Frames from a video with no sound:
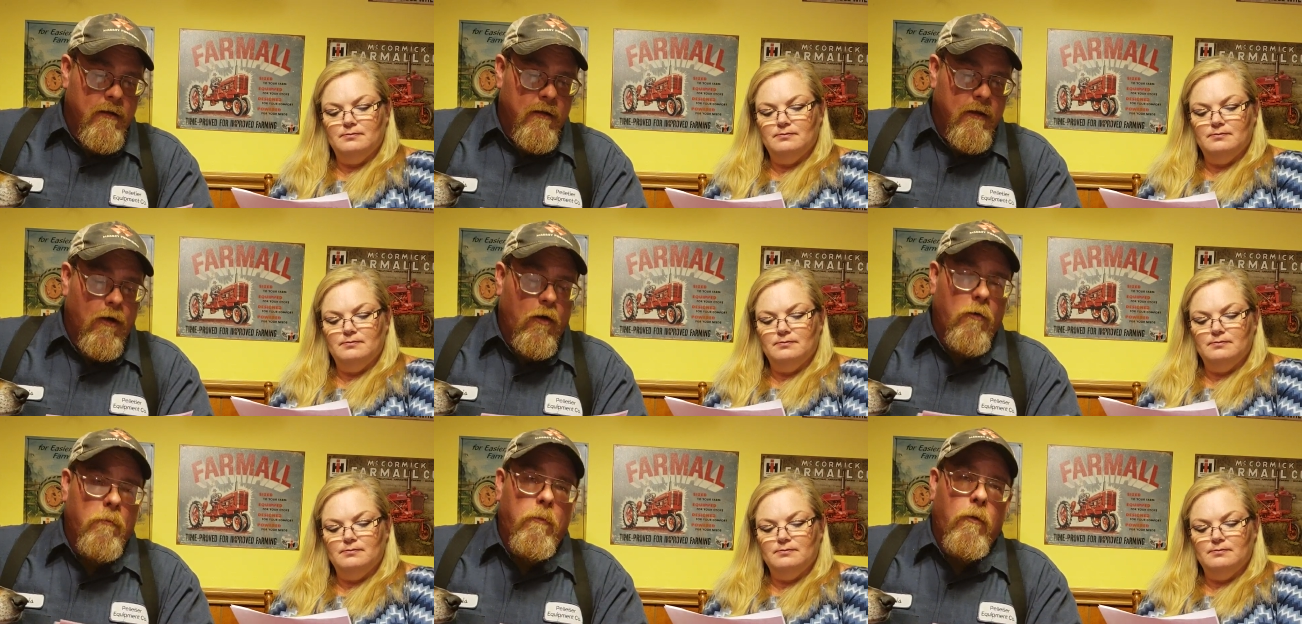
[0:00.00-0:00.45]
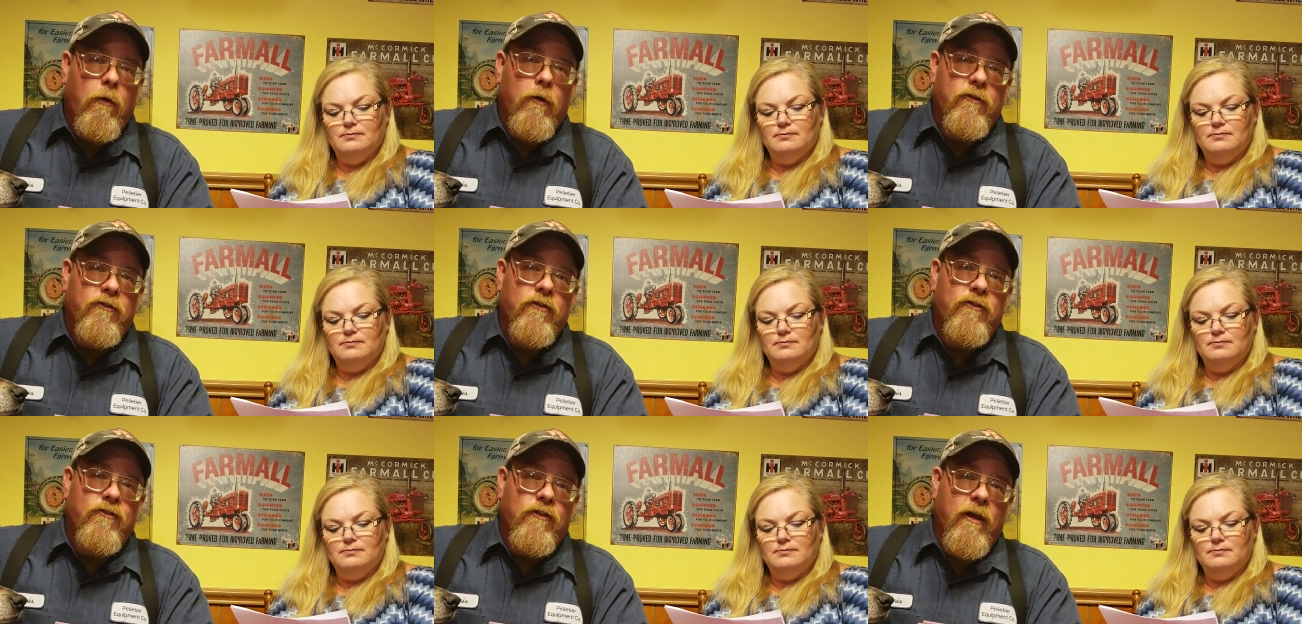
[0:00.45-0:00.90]
Speaker 1: The old
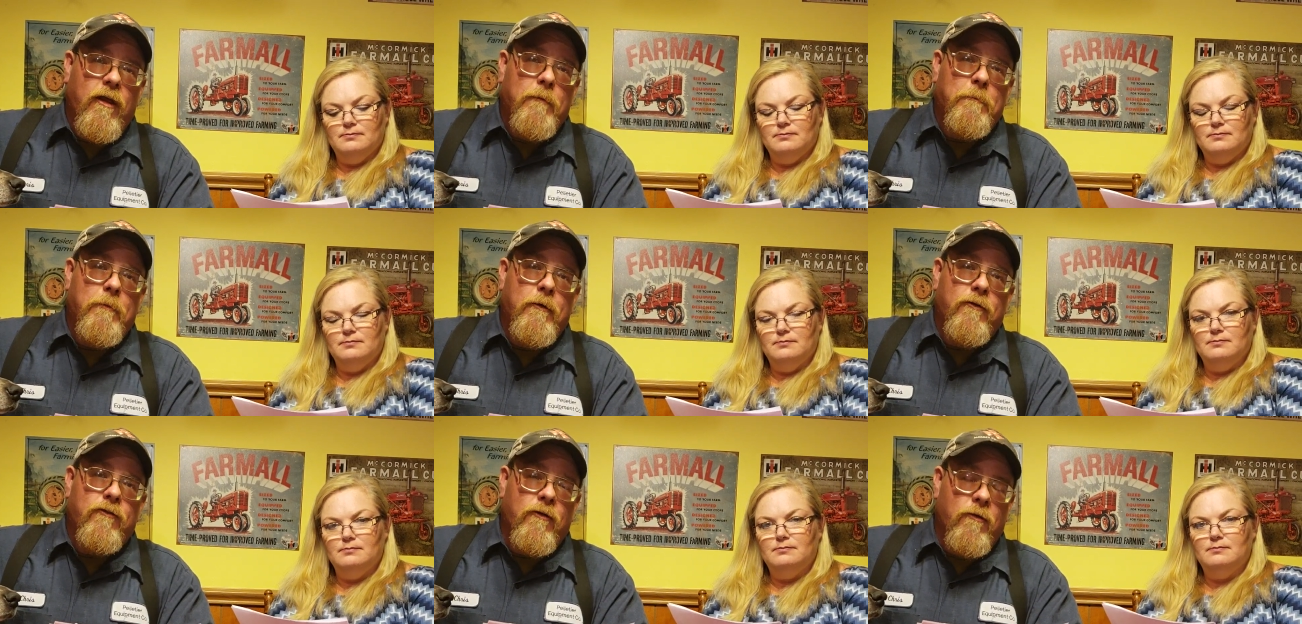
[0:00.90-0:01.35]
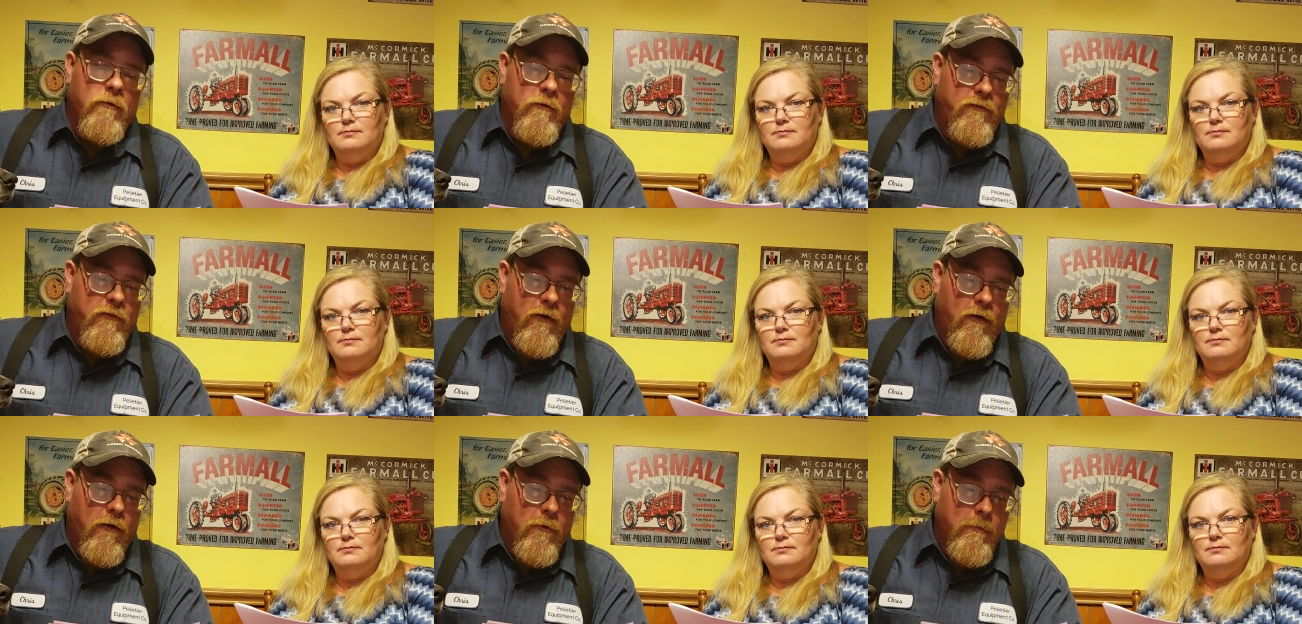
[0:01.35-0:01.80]
boys used to help us on the
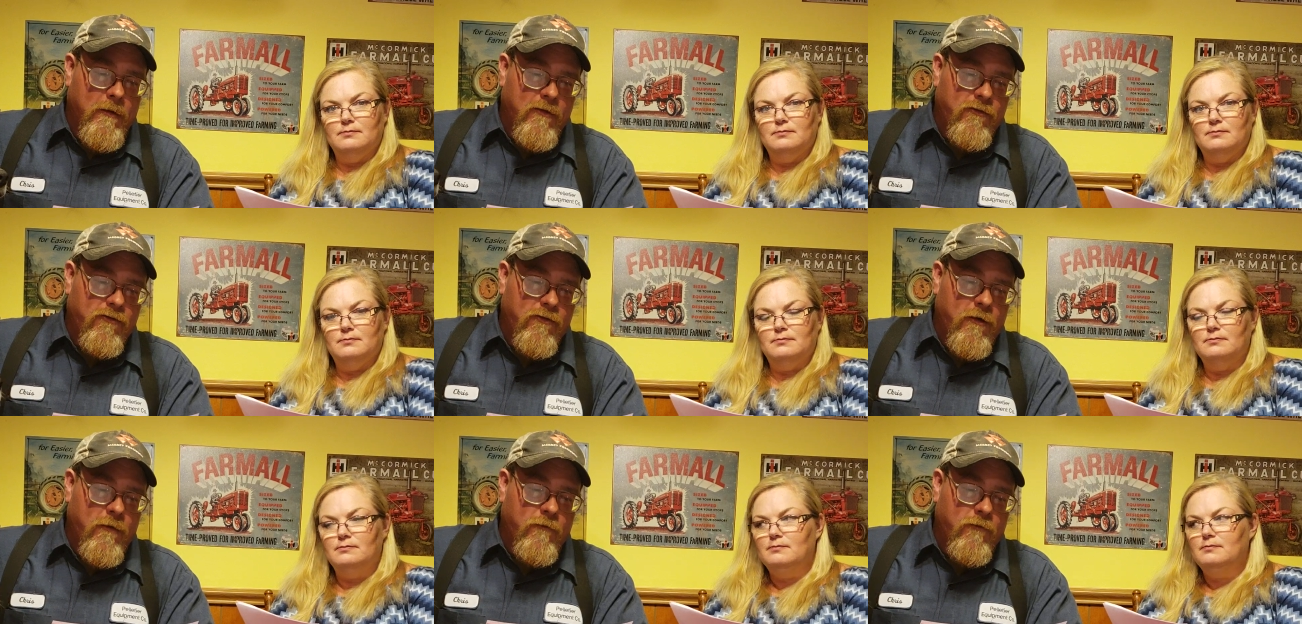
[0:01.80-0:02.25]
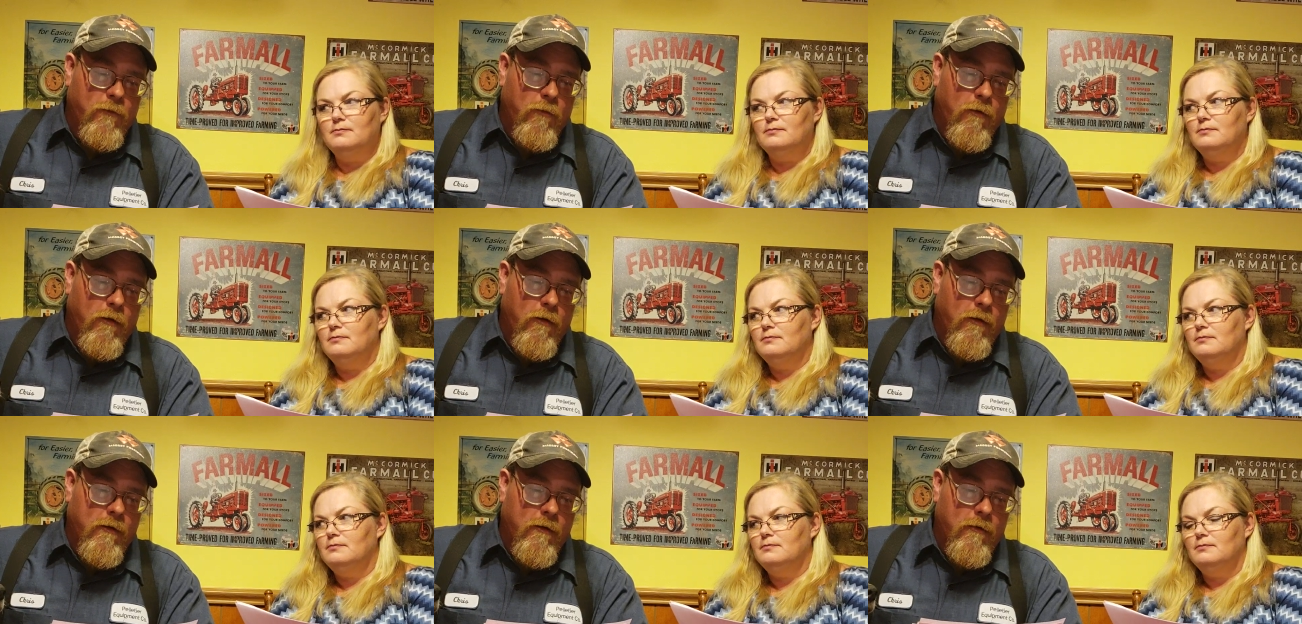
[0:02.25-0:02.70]
farm. They shut for
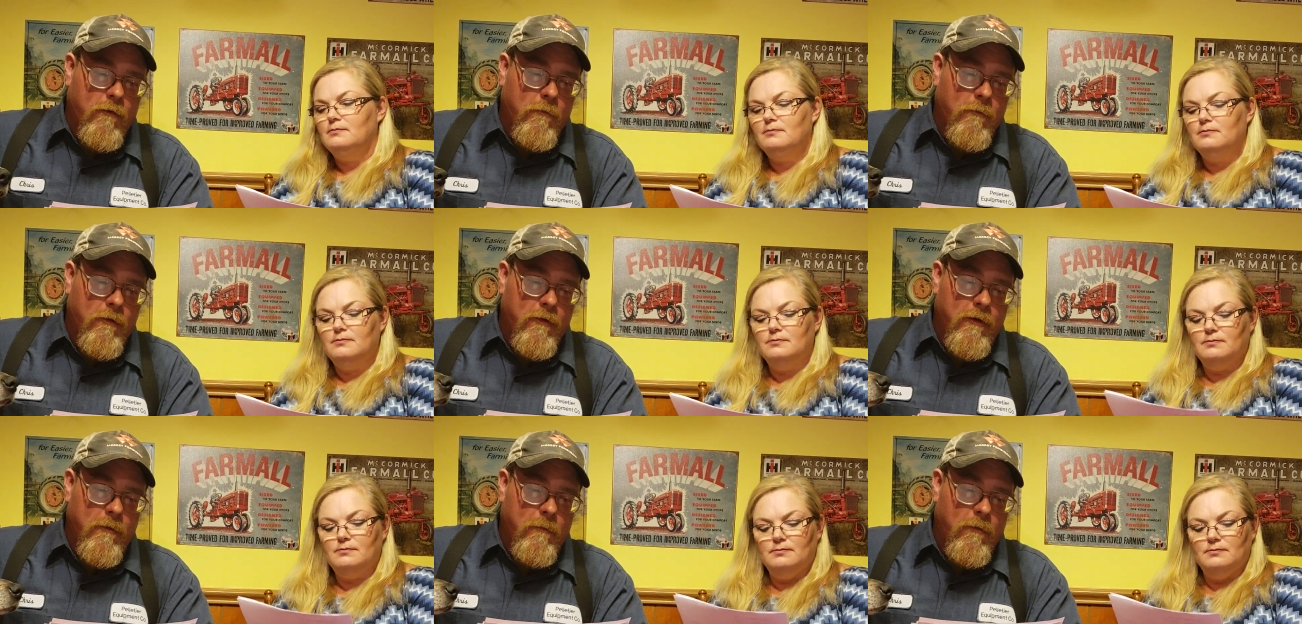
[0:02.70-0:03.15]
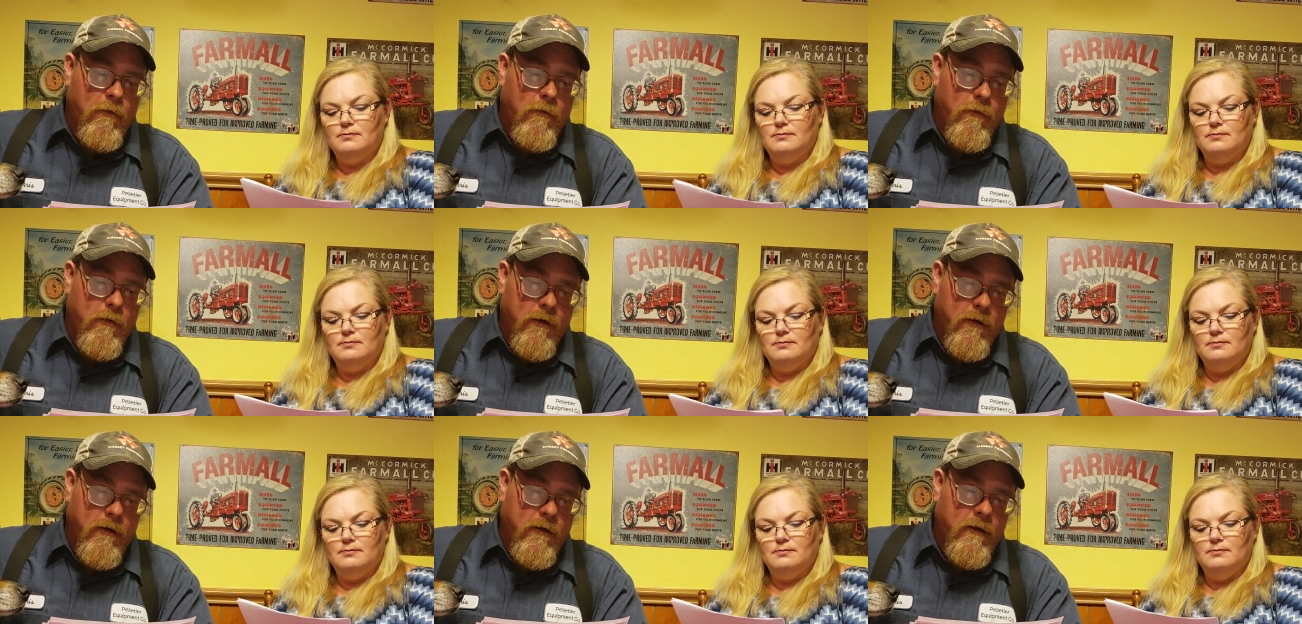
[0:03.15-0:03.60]
work on Monday
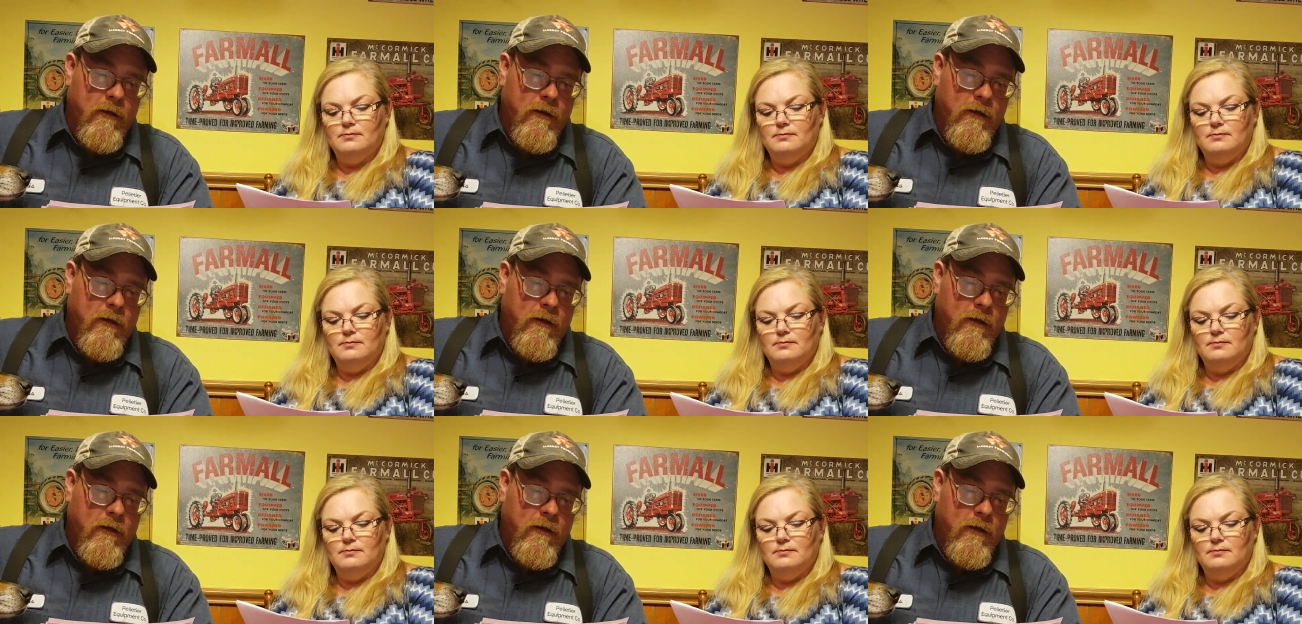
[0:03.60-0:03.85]
morning.